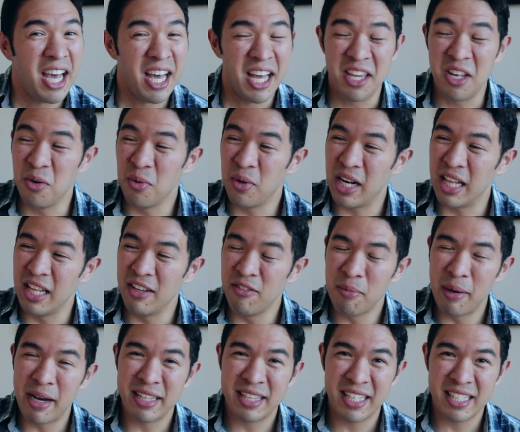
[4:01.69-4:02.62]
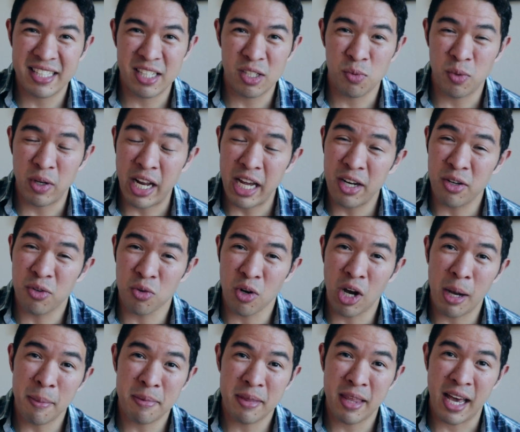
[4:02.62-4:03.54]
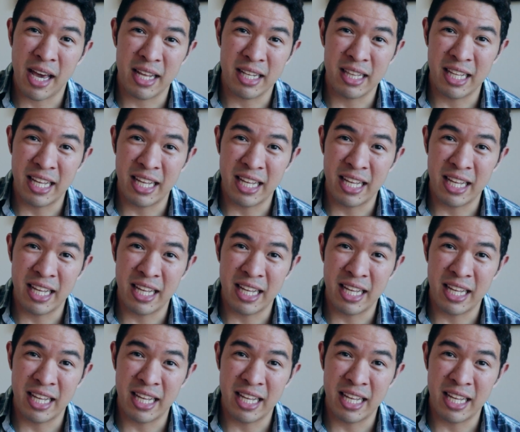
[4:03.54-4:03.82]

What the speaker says: You know, what I love about this is when I drop that